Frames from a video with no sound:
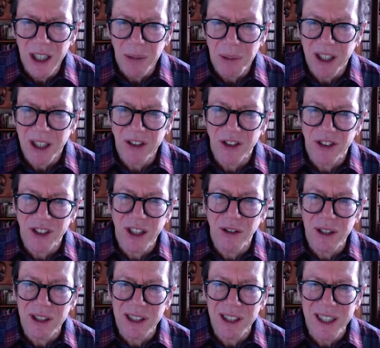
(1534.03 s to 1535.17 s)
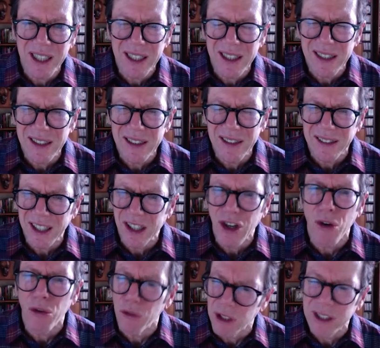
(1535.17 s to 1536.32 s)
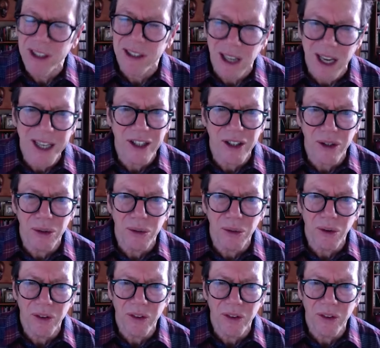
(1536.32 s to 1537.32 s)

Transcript: because secretly they don't really like you